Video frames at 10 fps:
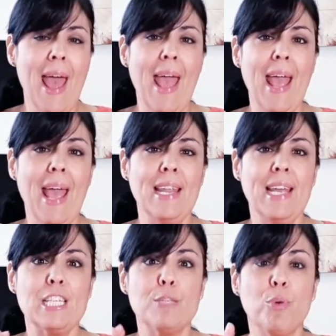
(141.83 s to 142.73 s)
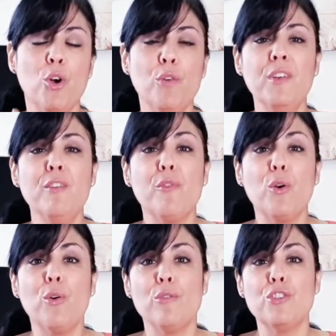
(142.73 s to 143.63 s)
And it's perfect for
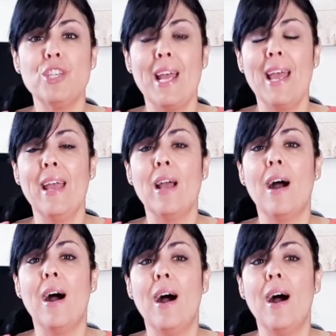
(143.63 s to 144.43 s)
crocheting